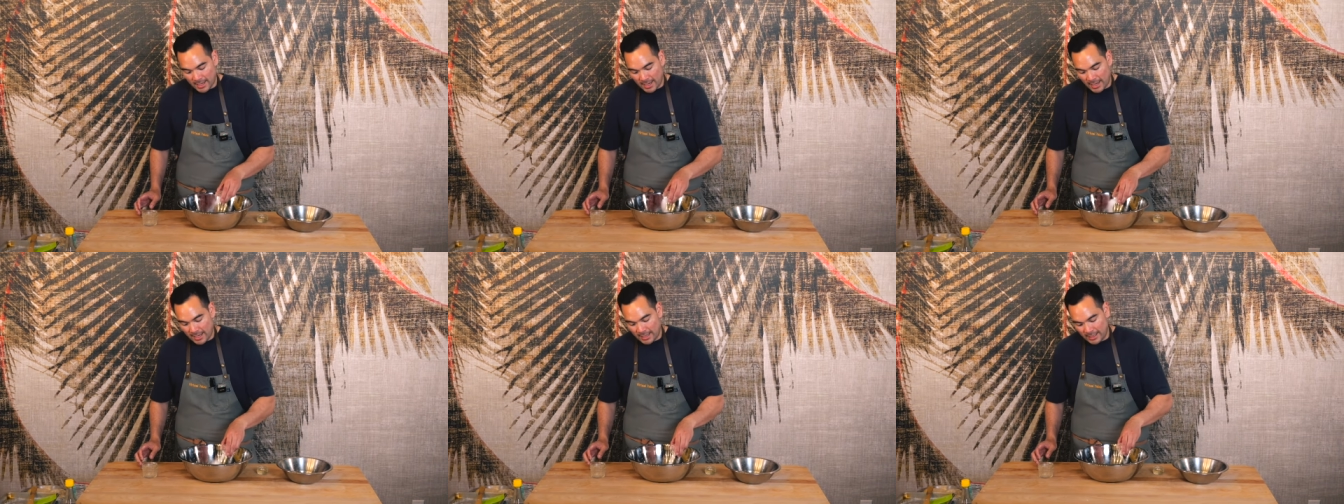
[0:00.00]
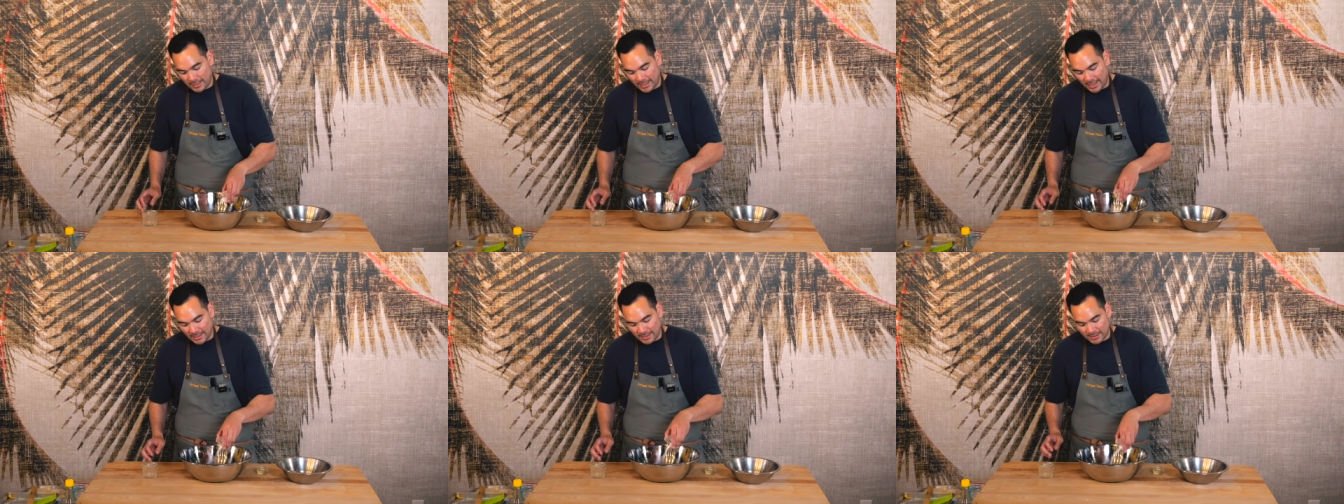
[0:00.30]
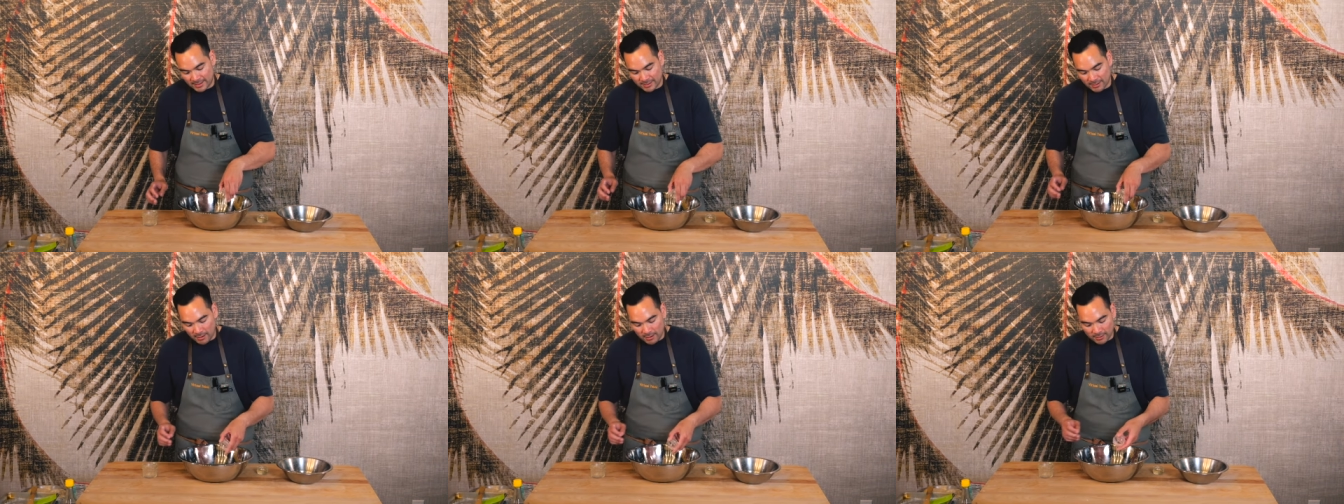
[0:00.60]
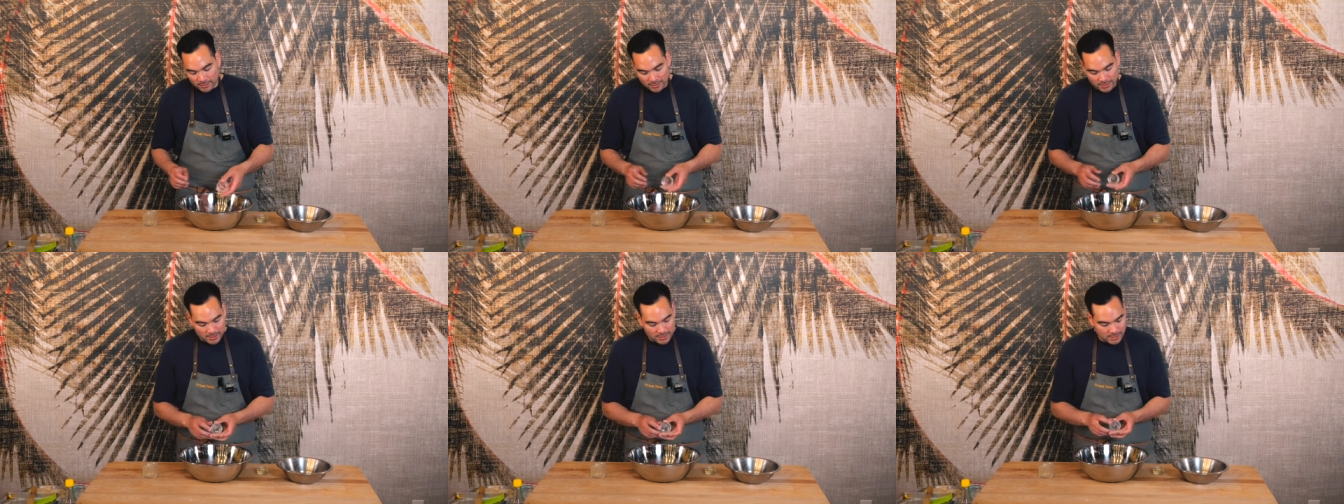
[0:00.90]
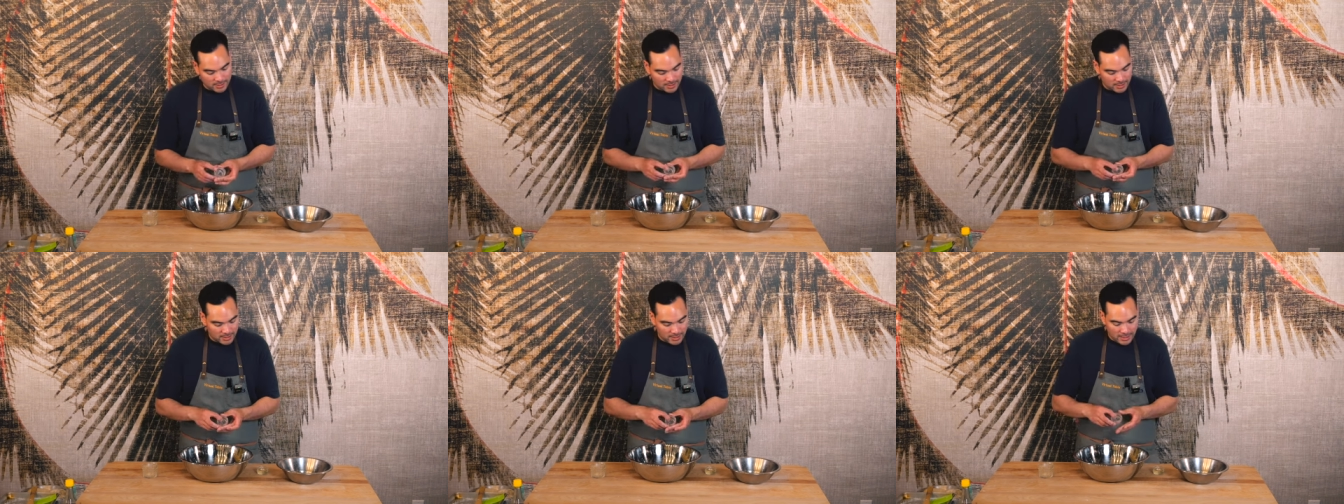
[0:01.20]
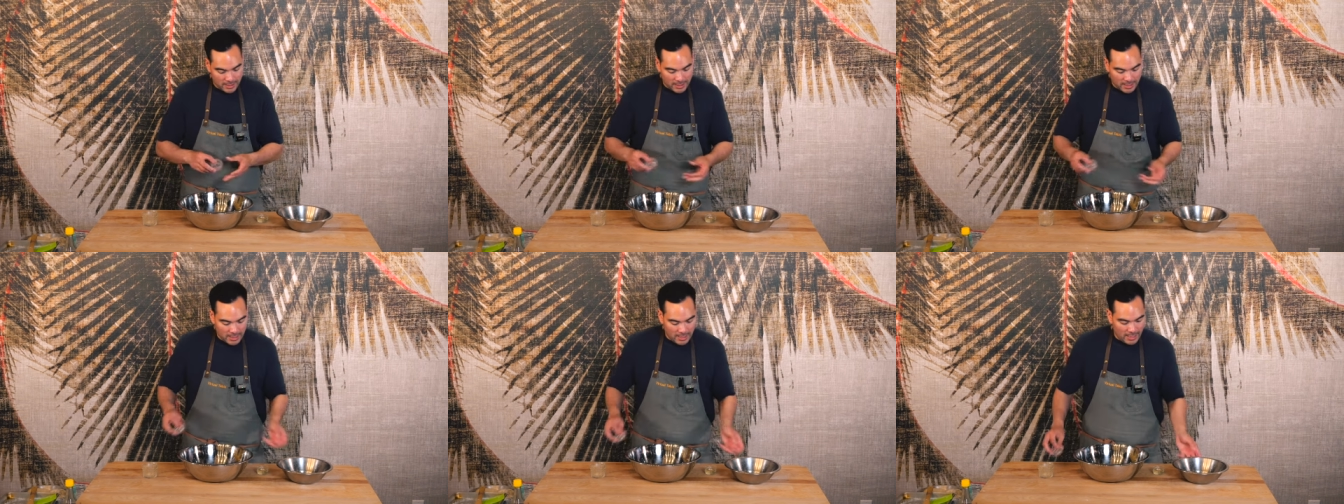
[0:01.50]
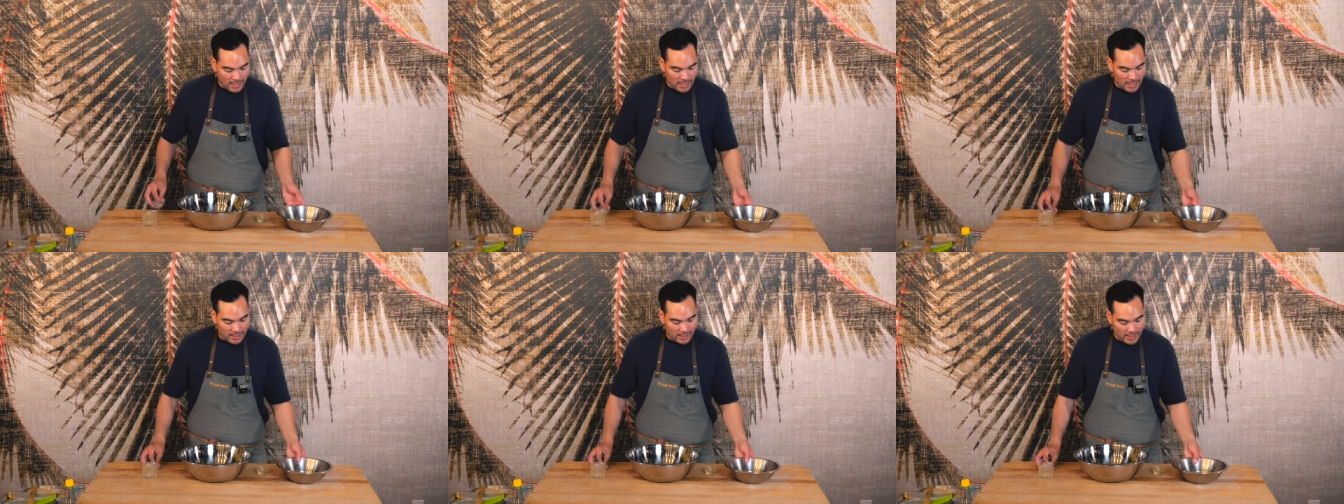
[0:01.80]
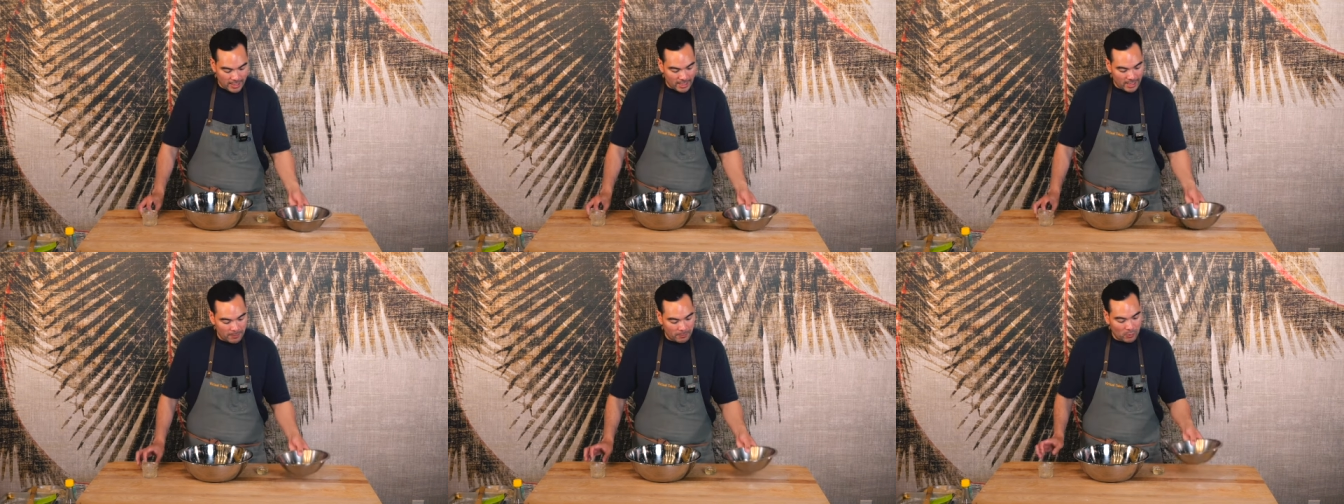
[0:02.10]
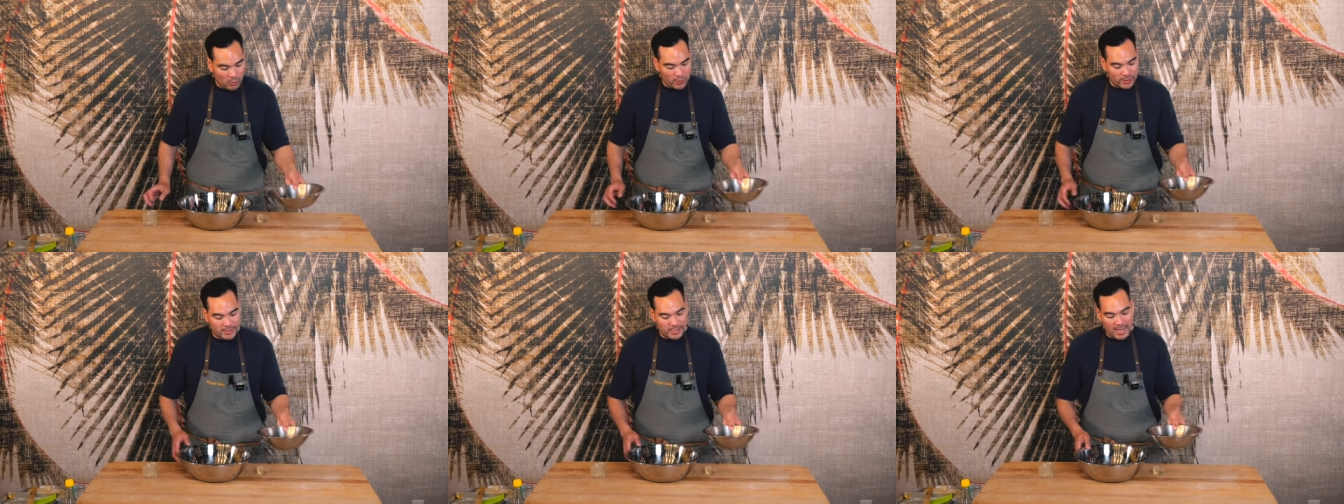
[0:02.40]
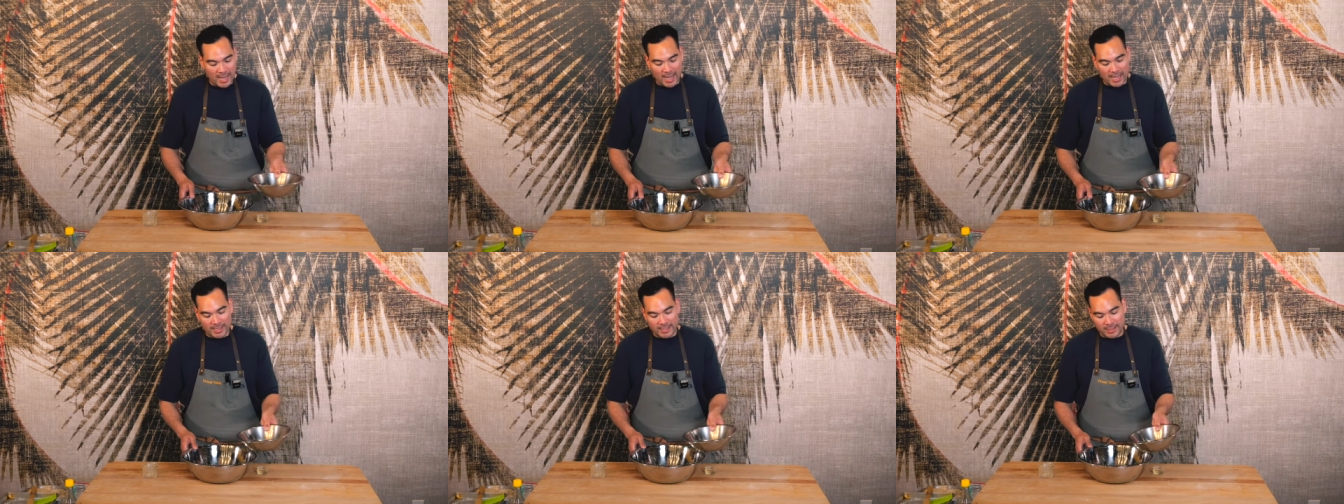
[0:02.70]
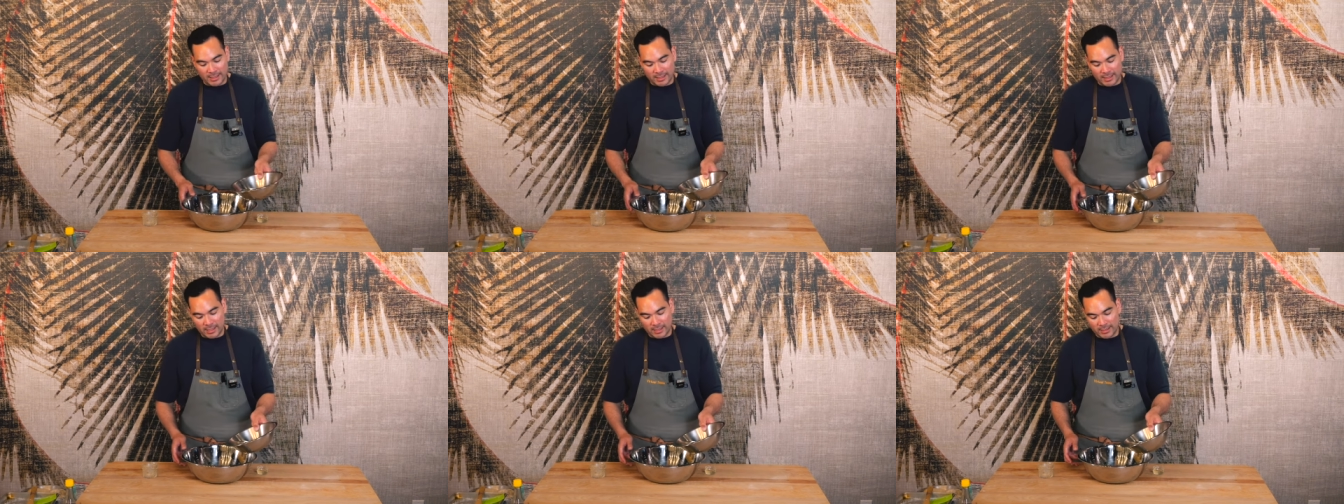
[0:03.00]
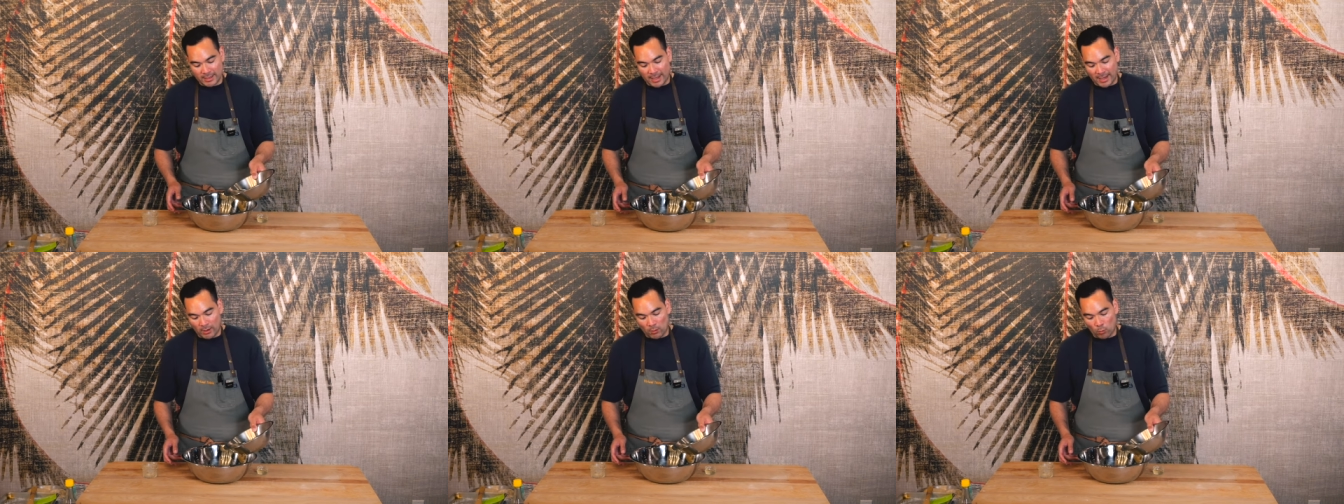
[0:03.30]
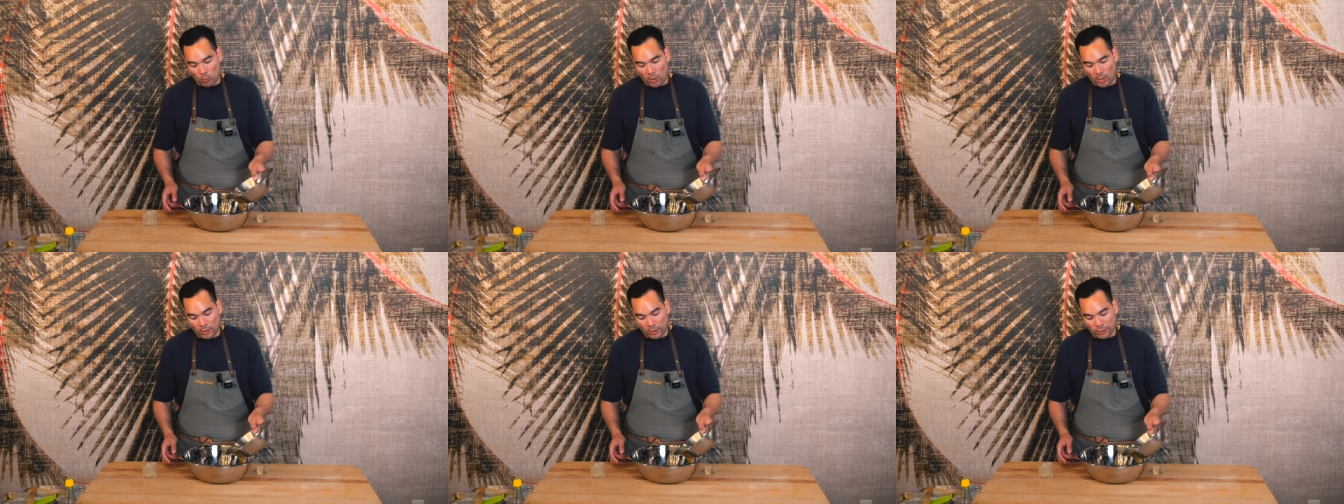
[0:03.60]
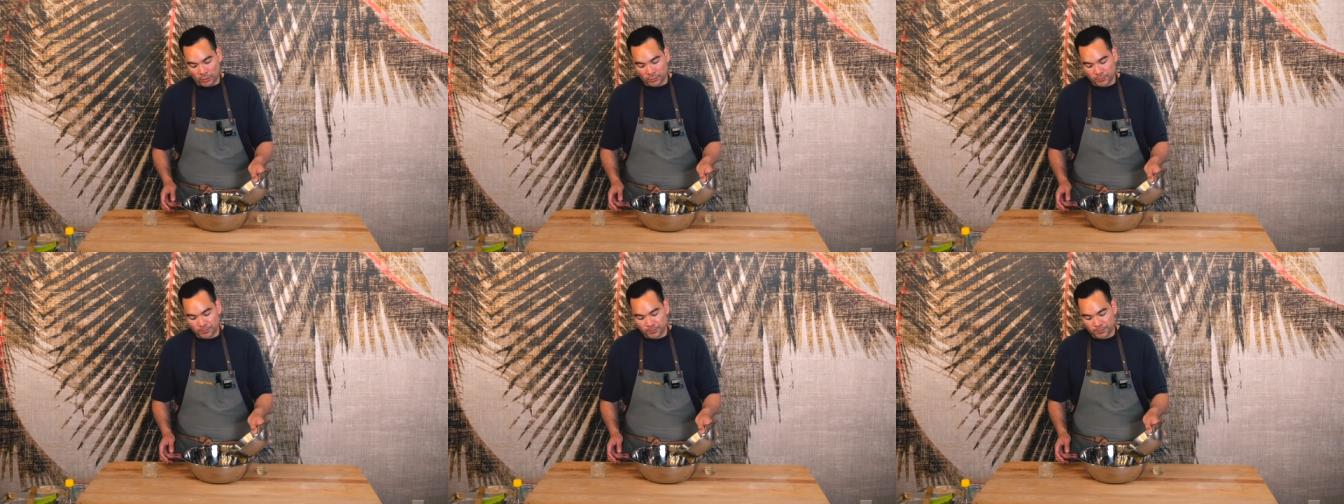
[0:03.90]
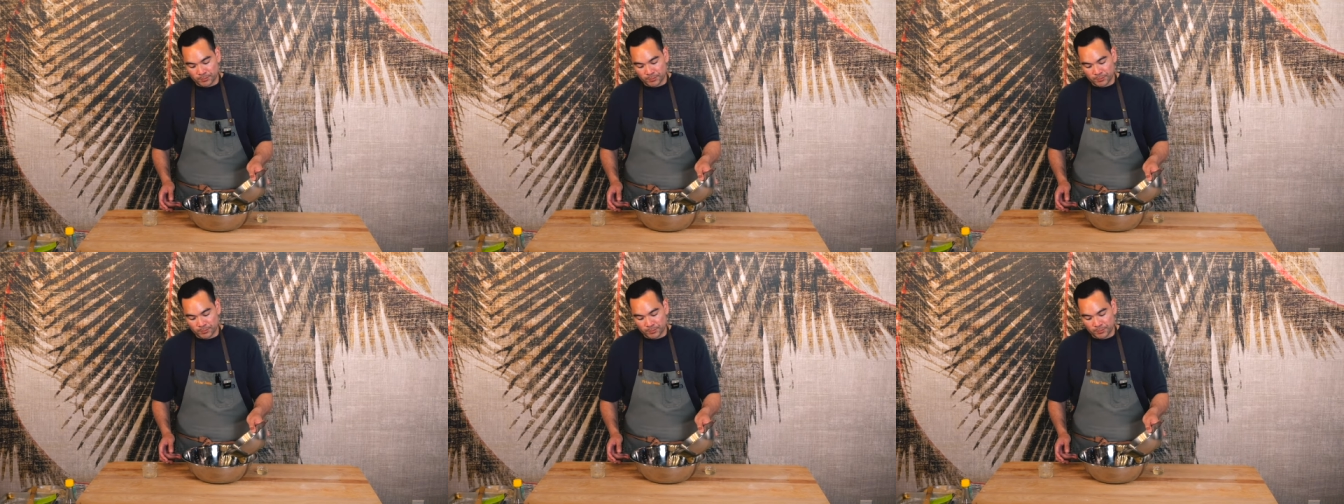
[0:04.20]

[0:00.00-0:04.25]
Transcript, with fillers: add in that salt, and then I'm going to add in that water.